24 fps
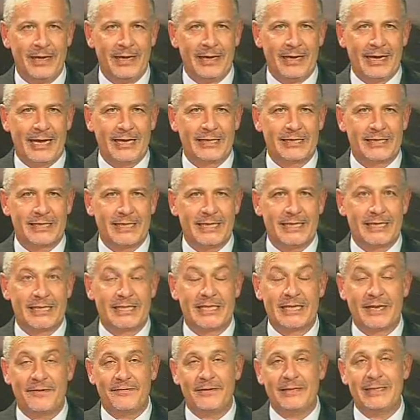It's the
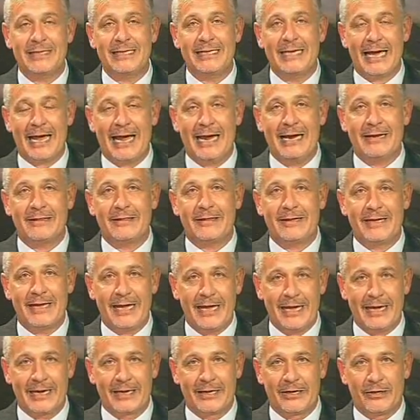78th
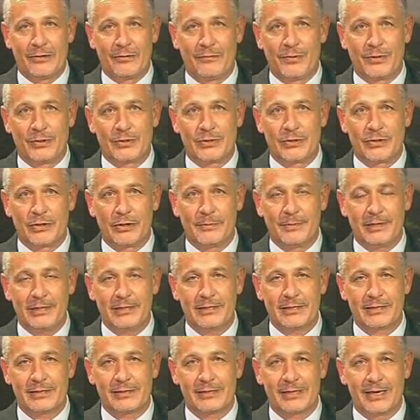year of the tournament,
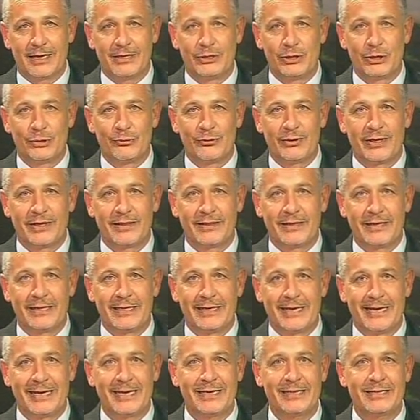and during the
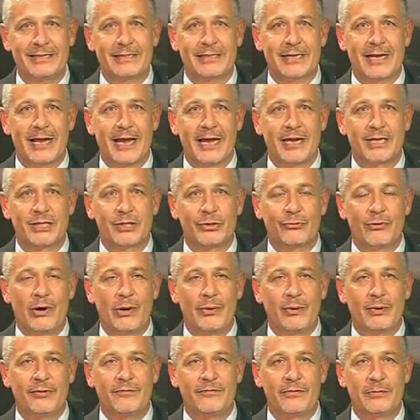years it has
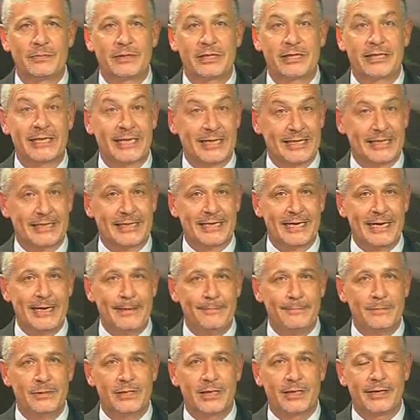grown from 6
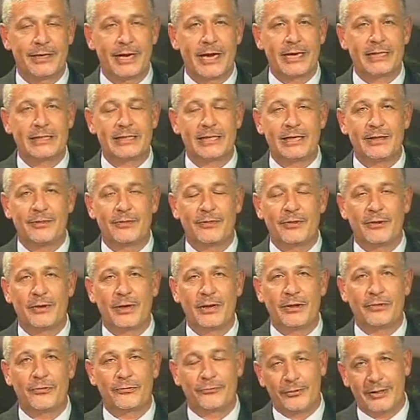teams in
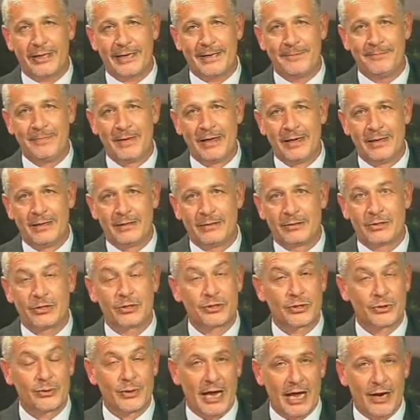1933 to
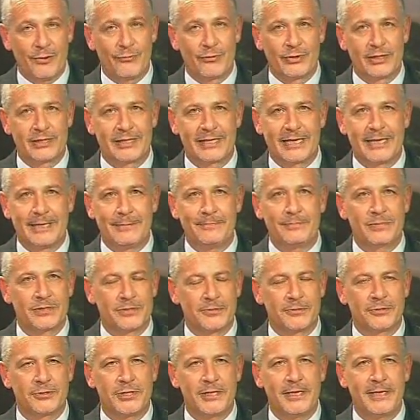200 teams
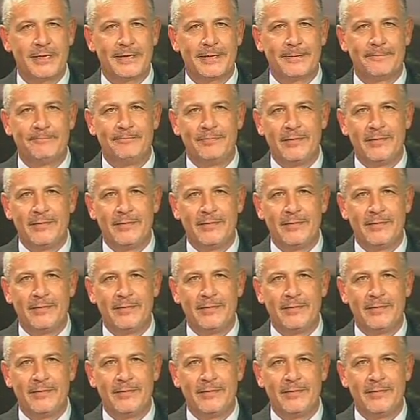this year.